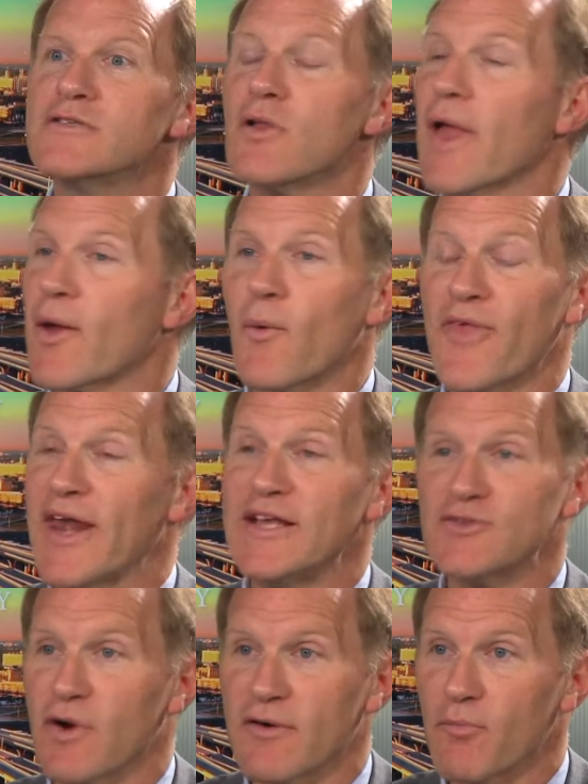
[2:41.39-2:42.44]
So like with any
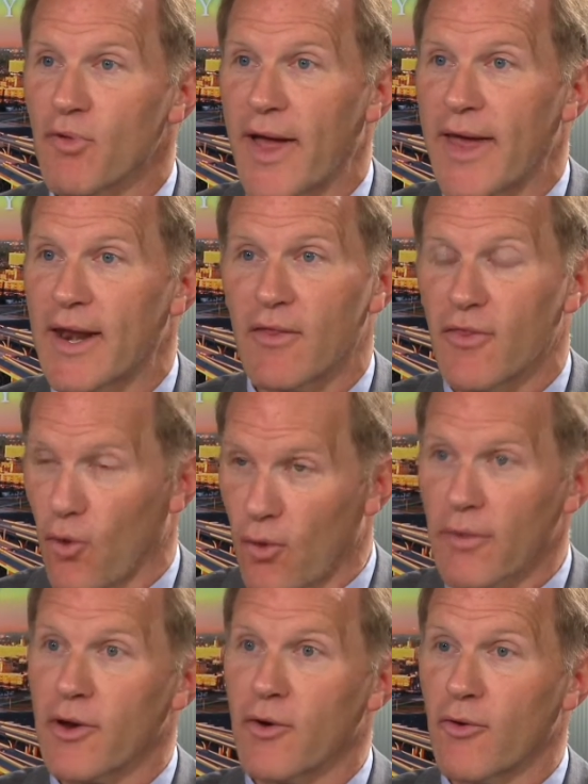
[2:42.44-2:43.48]
sort of planning, the
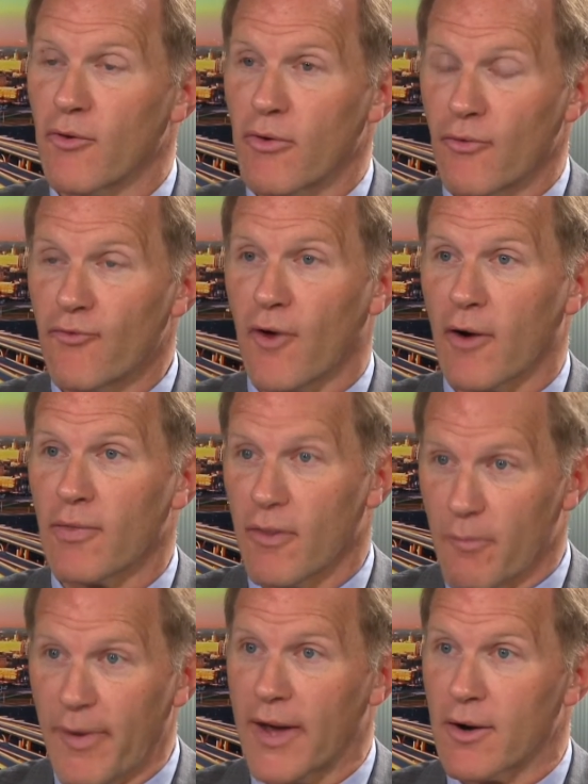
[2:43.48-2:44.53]
earlier you start,
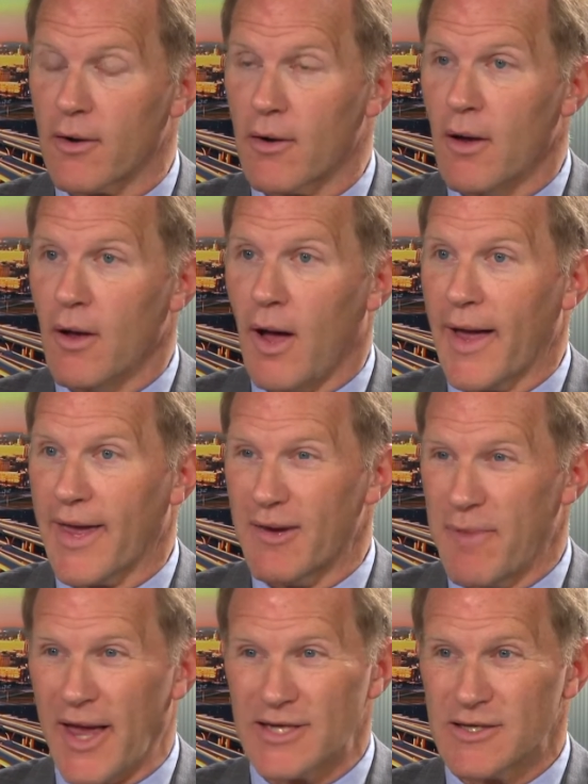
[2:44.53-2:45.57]
the better. I can
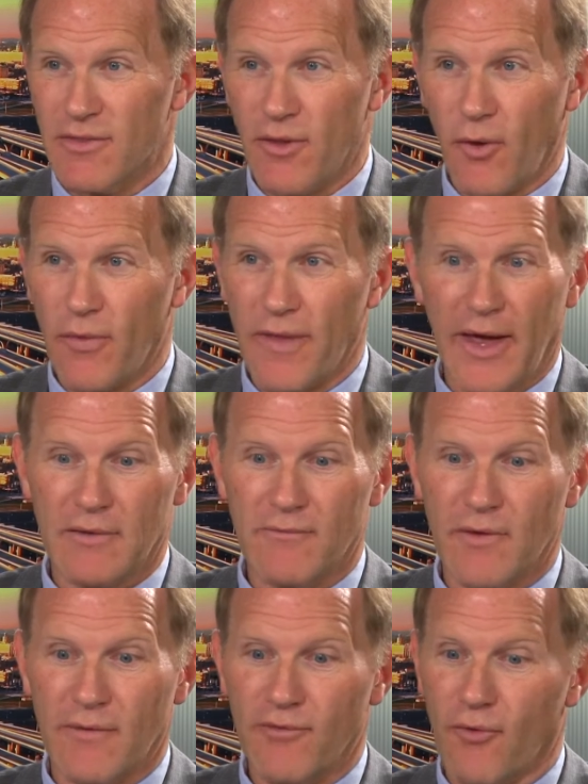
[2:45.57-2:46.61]
imagine, though, that
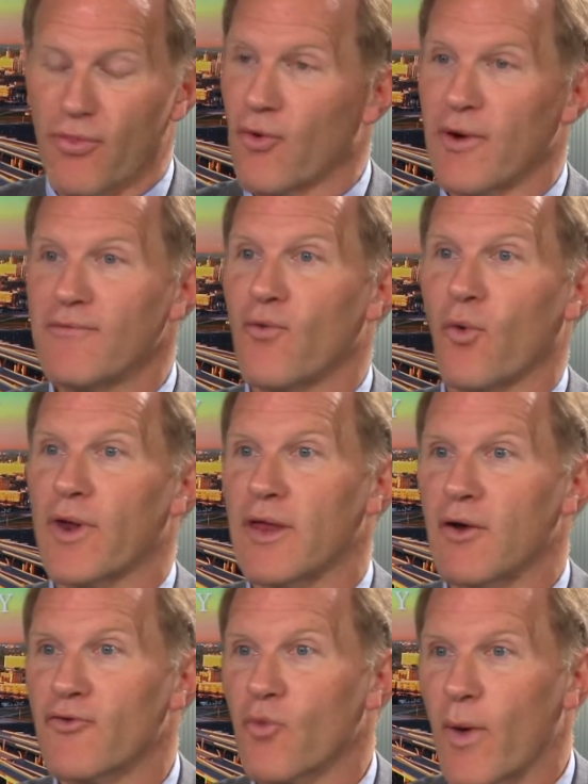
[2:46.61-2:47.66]
if you're 30, 40
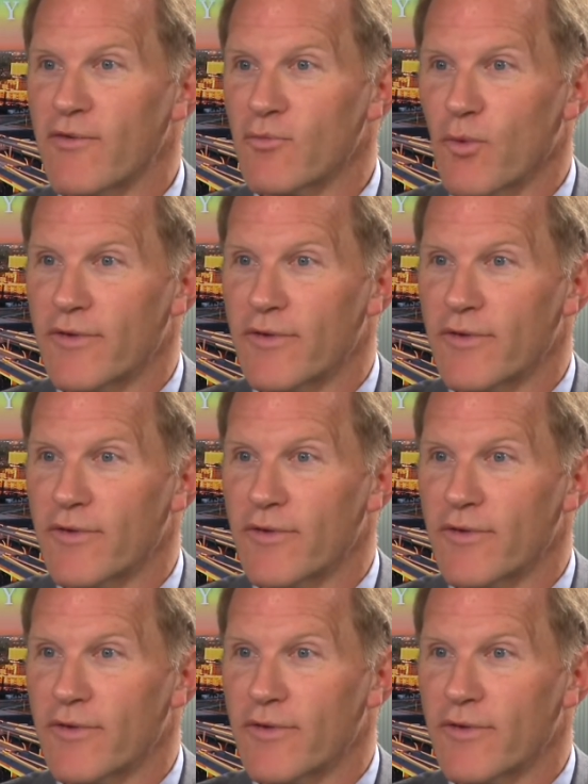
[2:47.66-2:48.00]
years away from